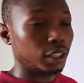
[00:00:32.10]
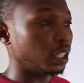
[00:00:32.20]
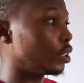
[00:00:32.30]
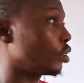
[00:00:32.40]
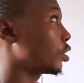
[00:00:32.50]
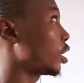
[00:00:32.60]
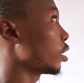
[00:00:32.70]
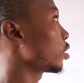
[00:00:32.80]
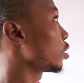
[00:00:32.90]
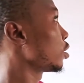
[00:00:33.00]
telling us
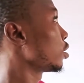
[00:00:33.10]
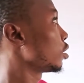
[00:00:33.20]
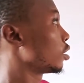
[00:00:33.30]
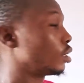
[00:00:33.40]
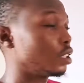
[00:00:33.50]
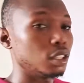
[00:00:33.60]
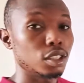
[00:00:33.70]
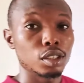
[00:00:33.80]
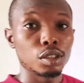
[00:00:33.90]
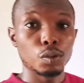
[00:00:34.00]
that
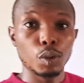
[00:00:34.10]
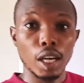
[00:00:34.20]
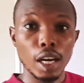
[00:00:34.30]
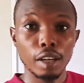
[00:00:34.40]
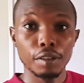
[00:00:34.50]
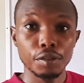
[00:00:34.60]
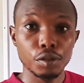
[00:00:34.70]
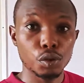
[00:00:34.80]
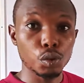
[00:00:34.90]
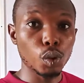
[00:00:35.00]
we have
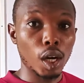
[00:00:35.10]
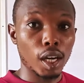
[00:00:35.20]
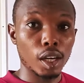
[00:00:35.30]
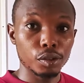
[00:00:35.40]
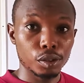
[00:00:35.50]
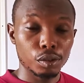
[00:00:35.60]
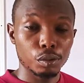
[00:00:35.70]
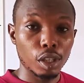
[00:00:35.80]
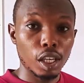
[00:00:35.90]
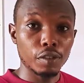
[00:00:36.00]
two accounts.
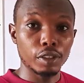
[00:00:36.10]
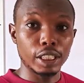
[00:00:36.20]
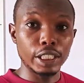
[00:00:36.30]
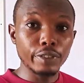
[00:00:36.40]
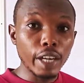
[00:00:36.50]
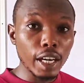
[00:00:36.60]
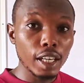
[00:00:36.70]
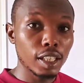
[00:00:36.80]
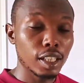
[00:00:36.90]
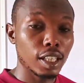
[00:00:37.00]
We have the
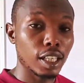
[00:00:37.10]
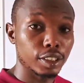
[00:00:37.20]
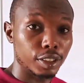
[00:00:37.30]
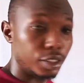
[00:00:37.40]
giver and the